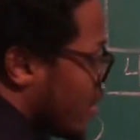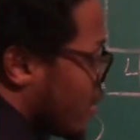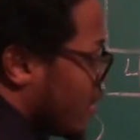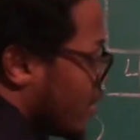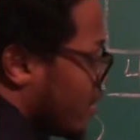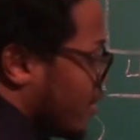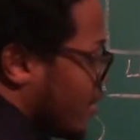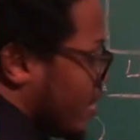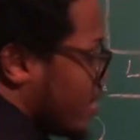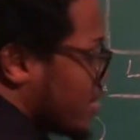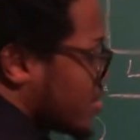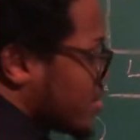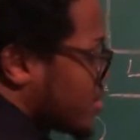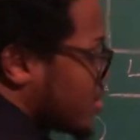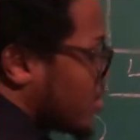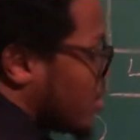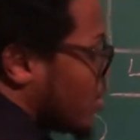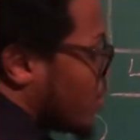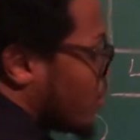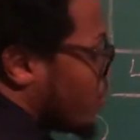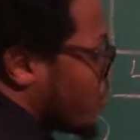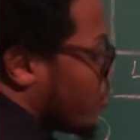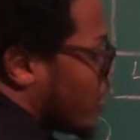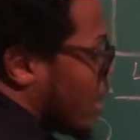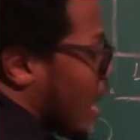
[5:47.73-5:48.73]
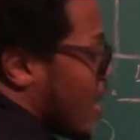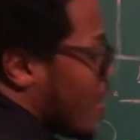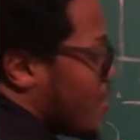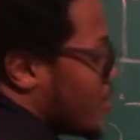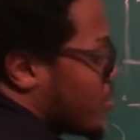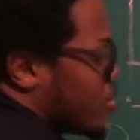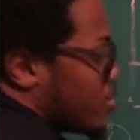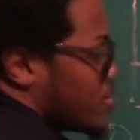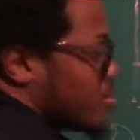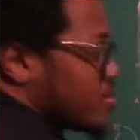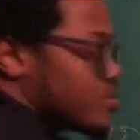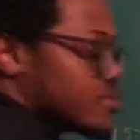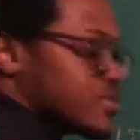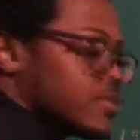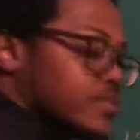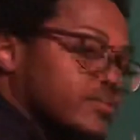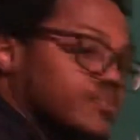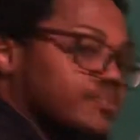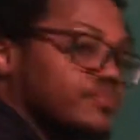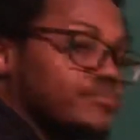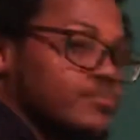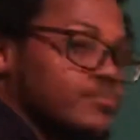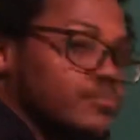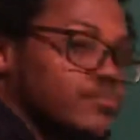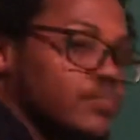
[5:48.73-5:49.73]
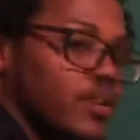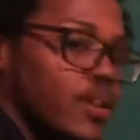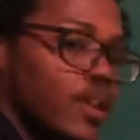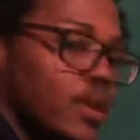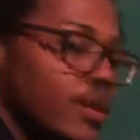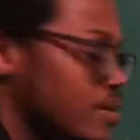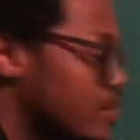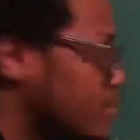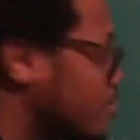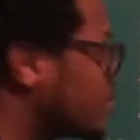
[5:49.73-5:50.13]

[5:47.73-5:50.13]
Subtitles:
they're still flowers, right?